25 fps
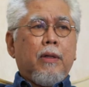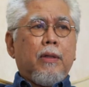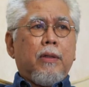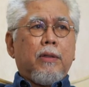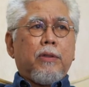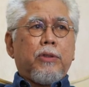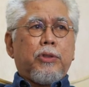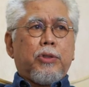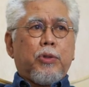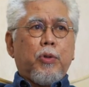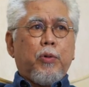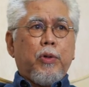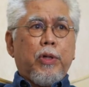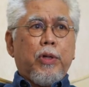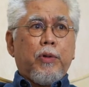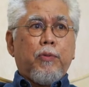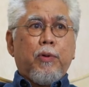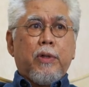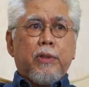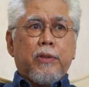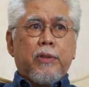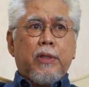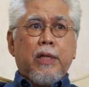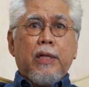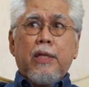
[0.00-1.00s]
So it
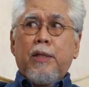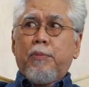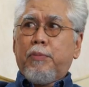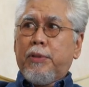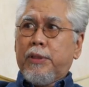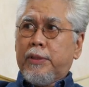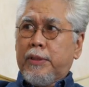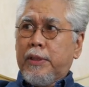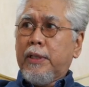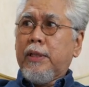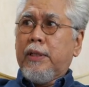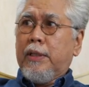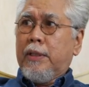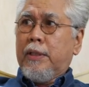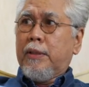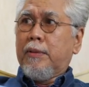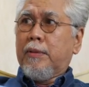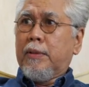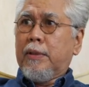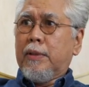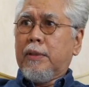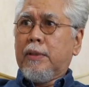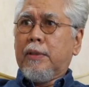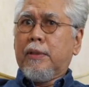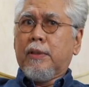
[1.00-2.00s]
was really busy
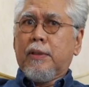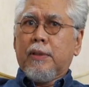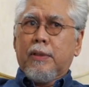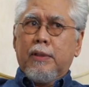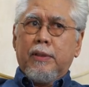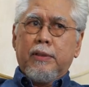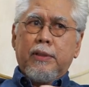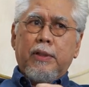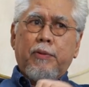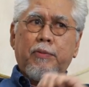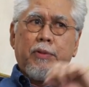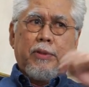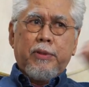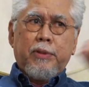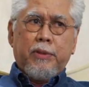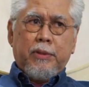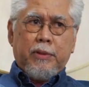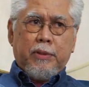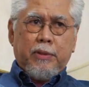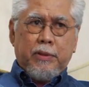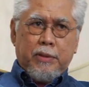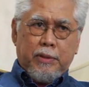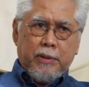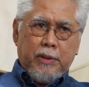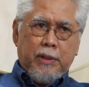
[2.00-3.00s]
because I
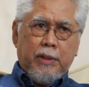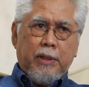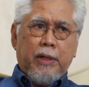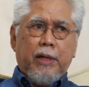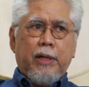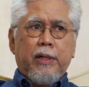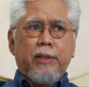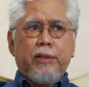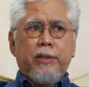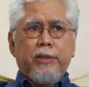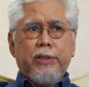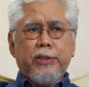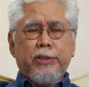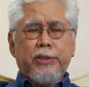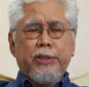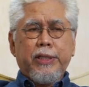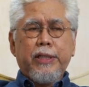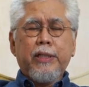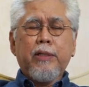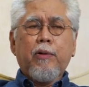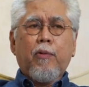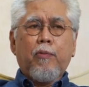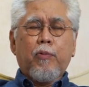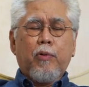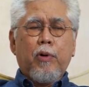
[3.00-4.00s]
was
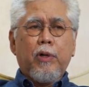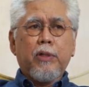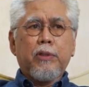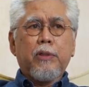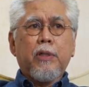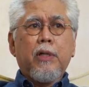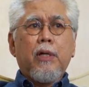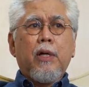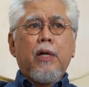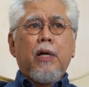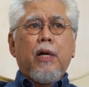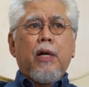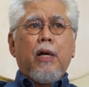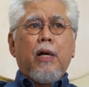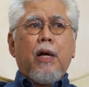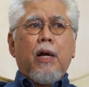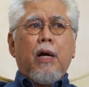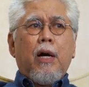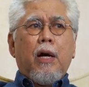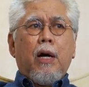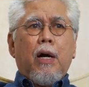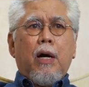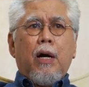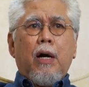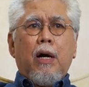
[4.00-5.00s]
teaching, of course.
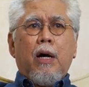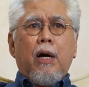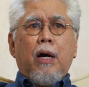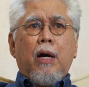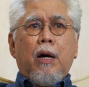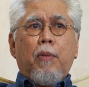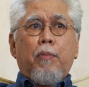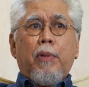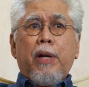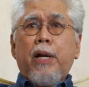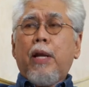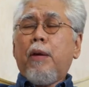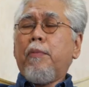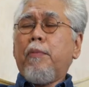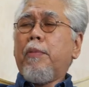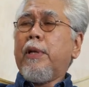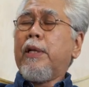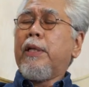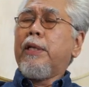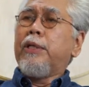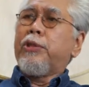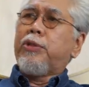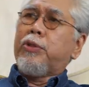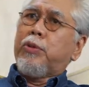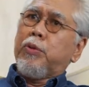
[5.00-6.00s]
But I
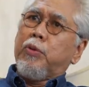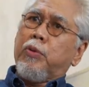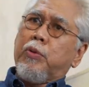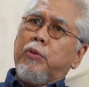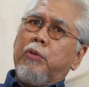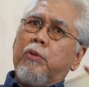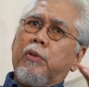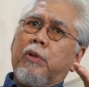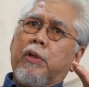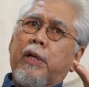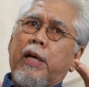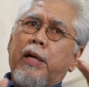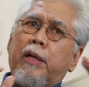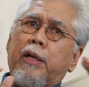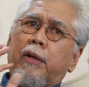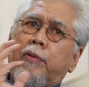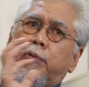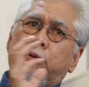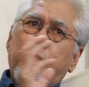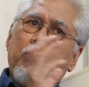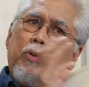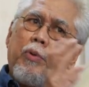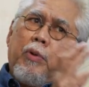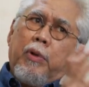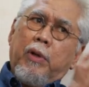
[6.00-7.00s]
managed to kind of
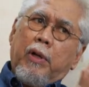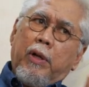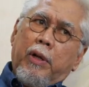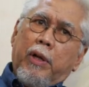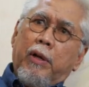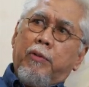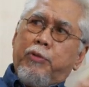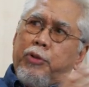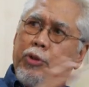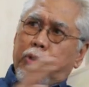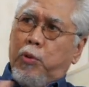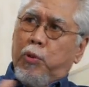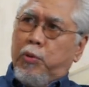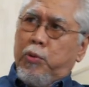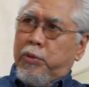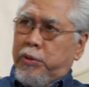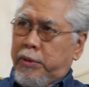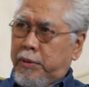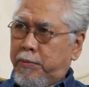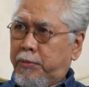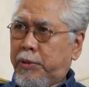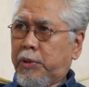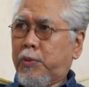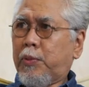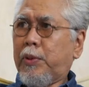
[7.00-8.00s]
do a lot of shows
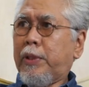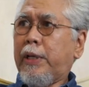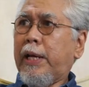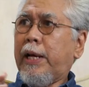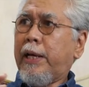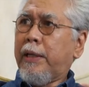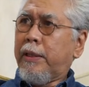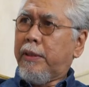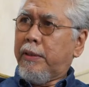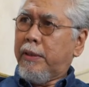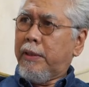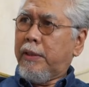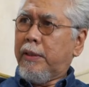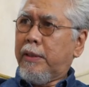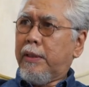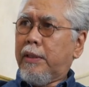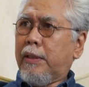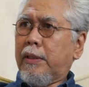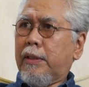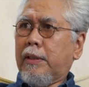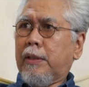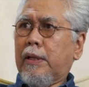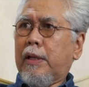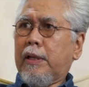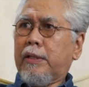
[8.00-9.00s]
in between that.
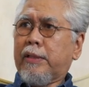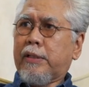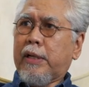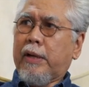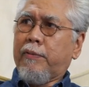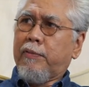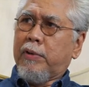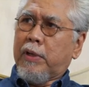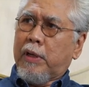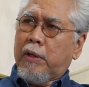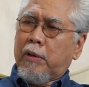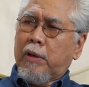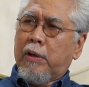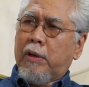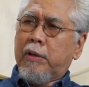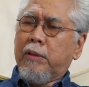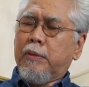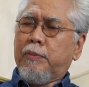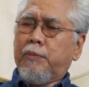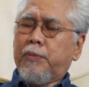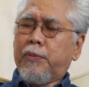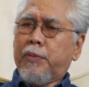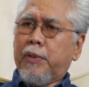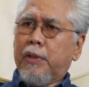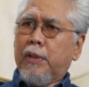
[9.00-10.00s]
I traveled a lot.
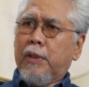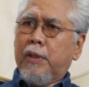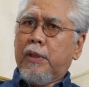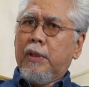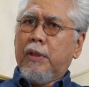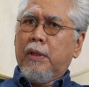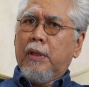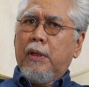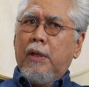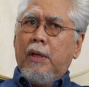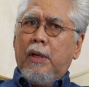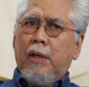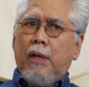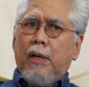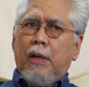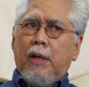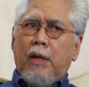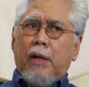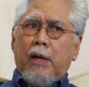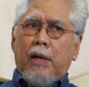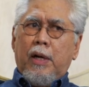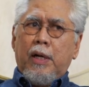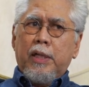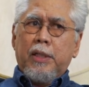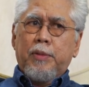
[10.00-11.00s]

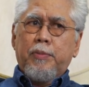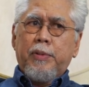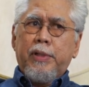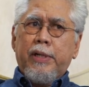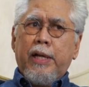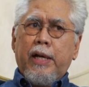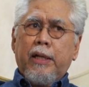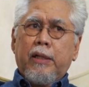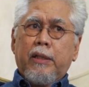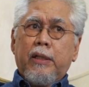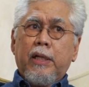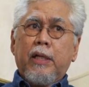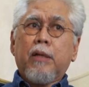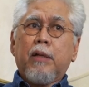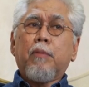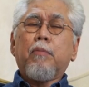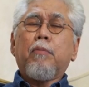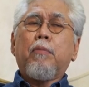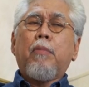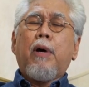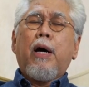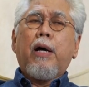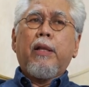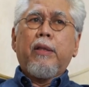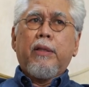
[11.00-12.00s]
It's been hectic,
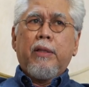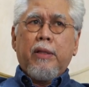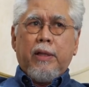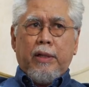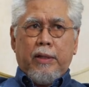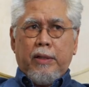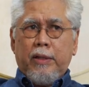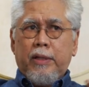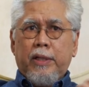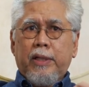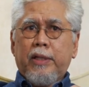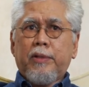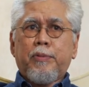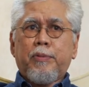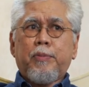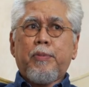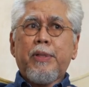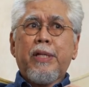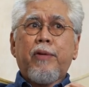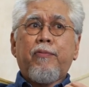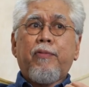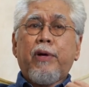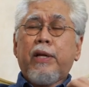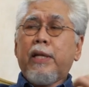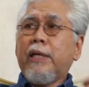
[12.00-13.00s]
but it's been
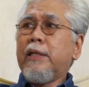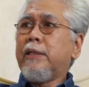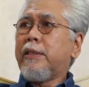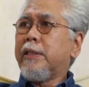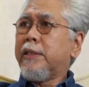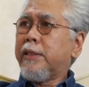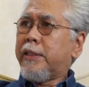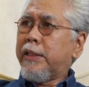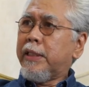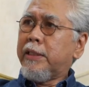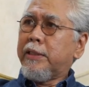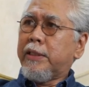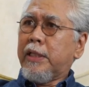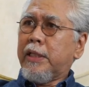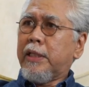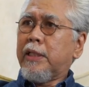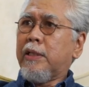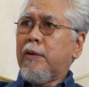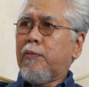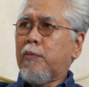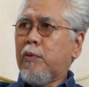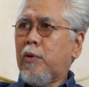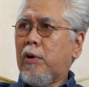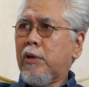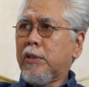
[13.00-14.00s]
a very interesting journey,
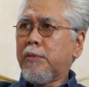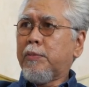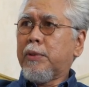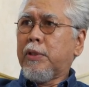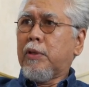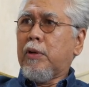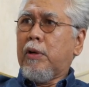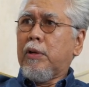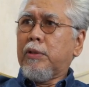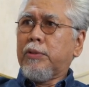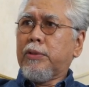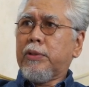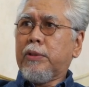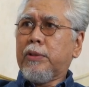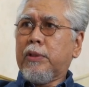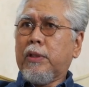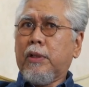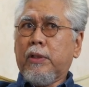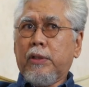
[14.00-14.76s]
of course, because